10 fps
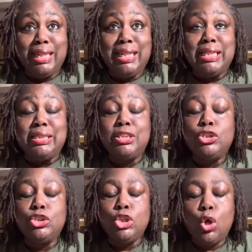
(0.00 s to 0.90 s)
it is
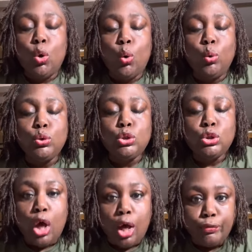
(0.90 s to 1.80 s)
so
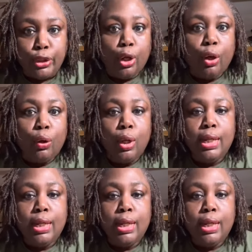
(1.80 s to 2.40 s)
soft, y'all.